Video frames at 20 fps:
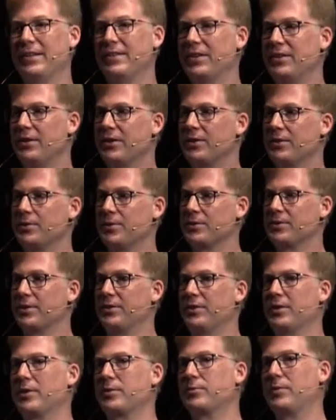And then you can also,
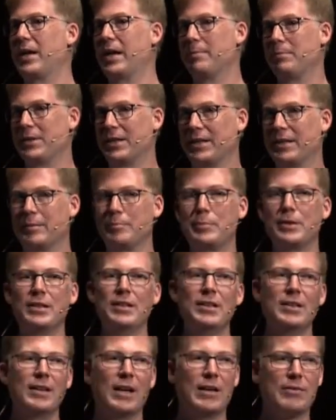you know, ramp it up
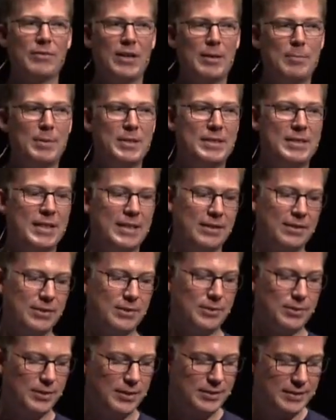and ramp it down
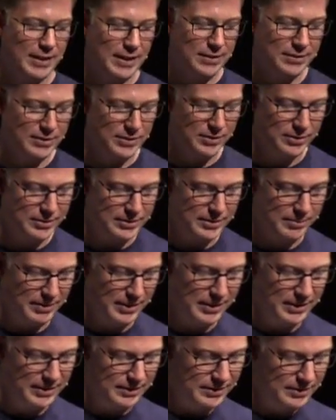according to how hot
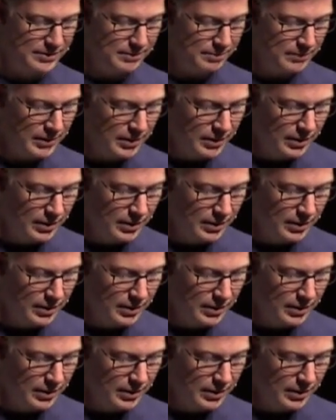something is.